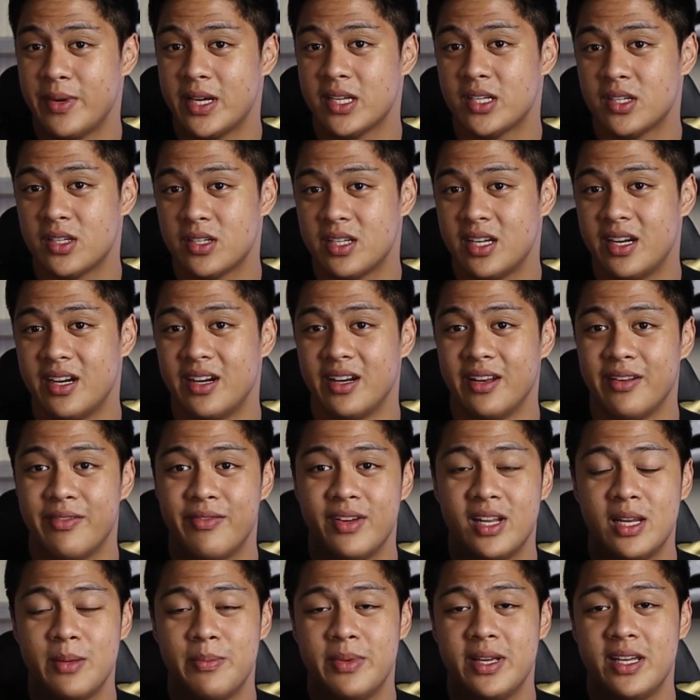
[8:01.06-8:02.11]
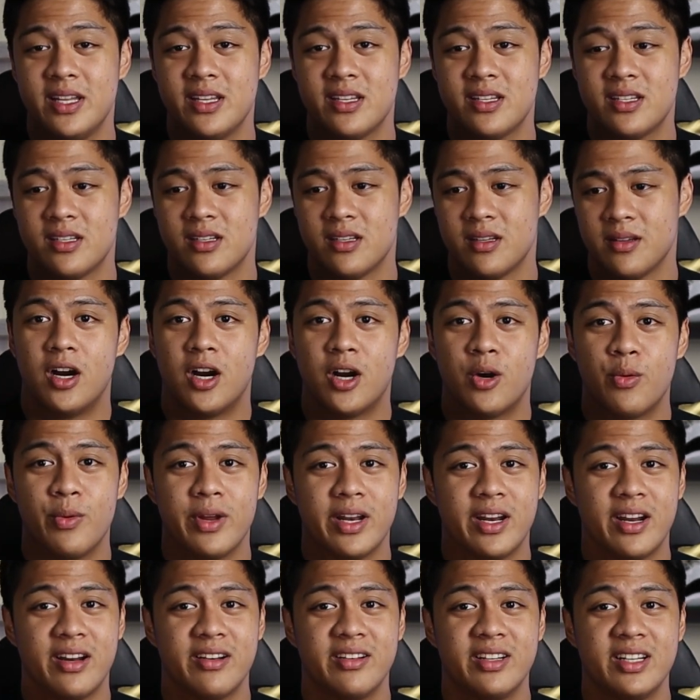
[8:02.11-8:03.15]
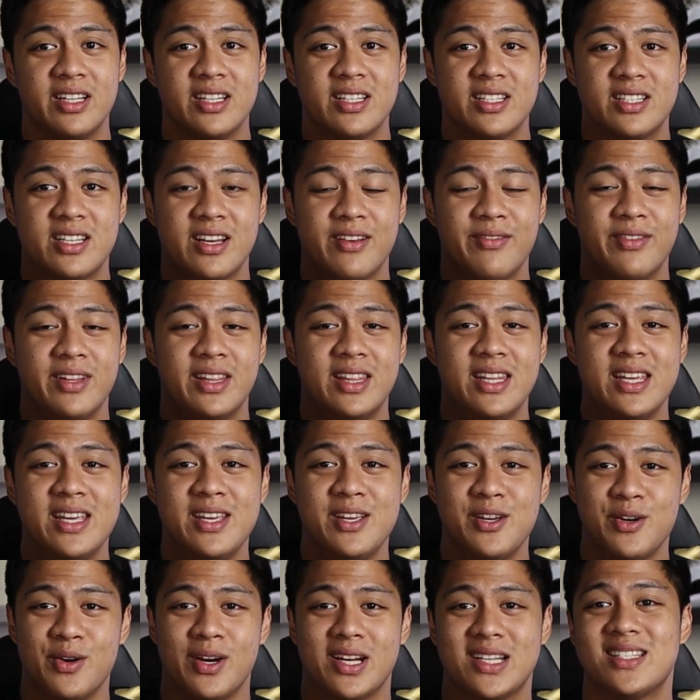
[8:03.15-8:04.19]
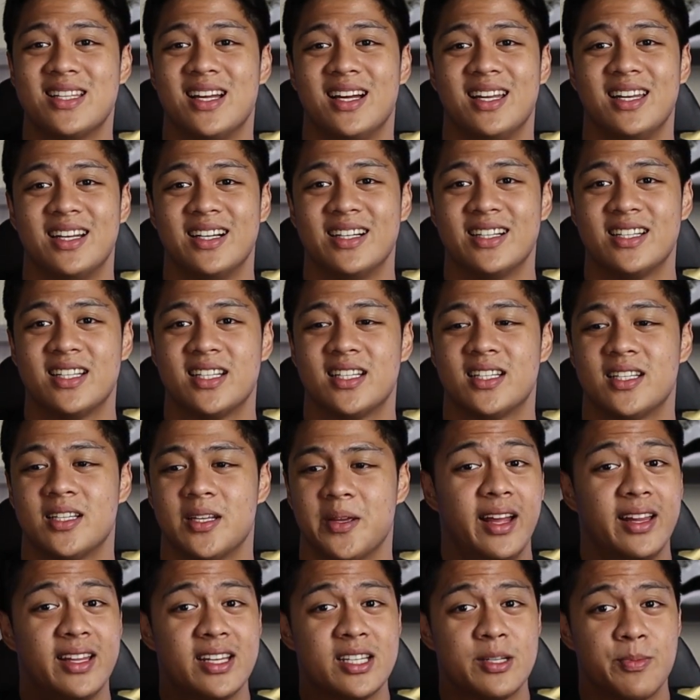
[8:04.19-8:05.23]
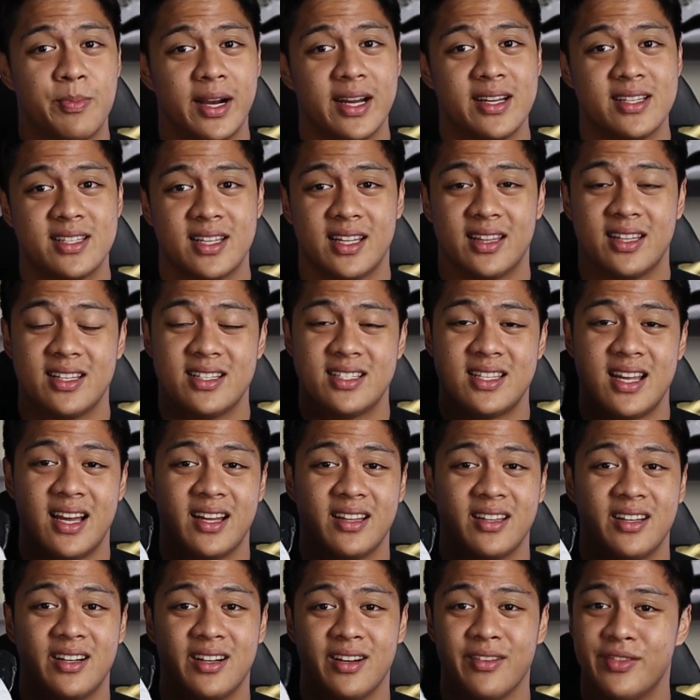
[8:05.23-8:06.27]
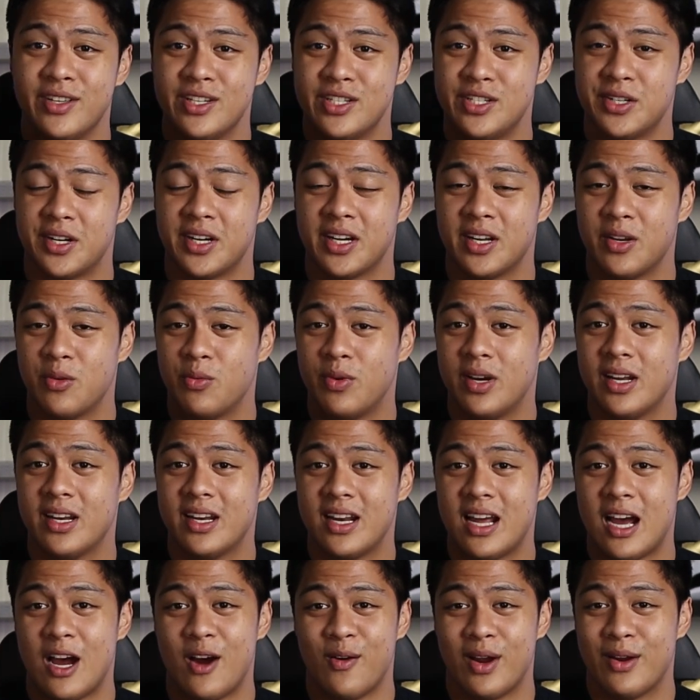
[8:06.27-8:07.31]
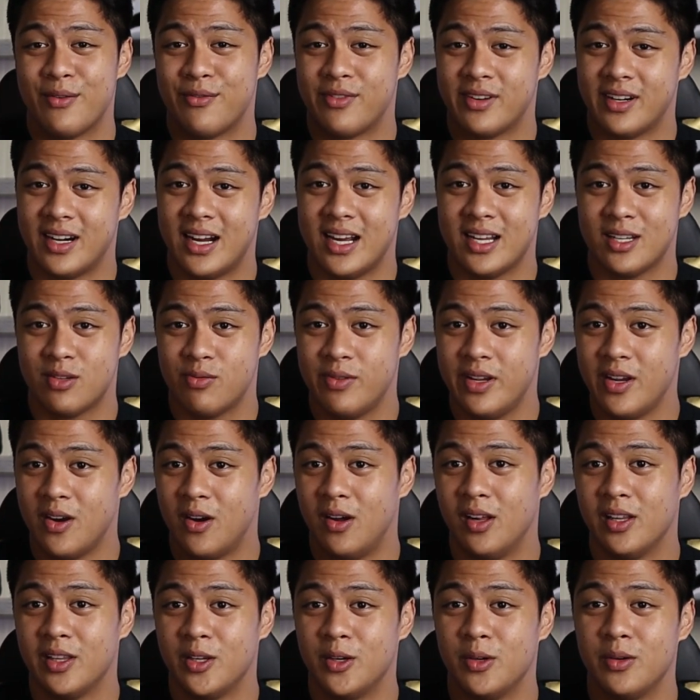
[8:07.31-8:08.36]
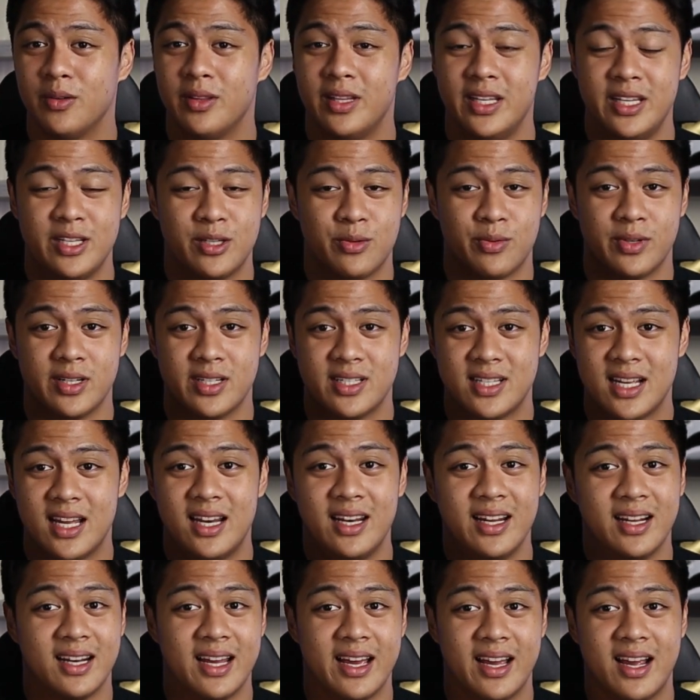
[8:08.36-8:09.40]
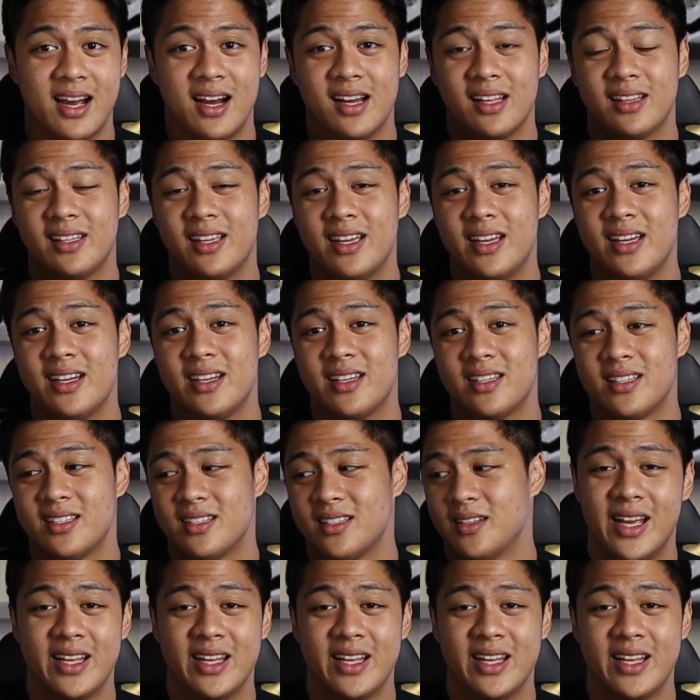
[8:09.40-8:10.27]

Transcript: pesos here in the Philippines or $170 US. It is priced at the standard of the Jordan 1, however, as we all know, these were selling like hotcakes.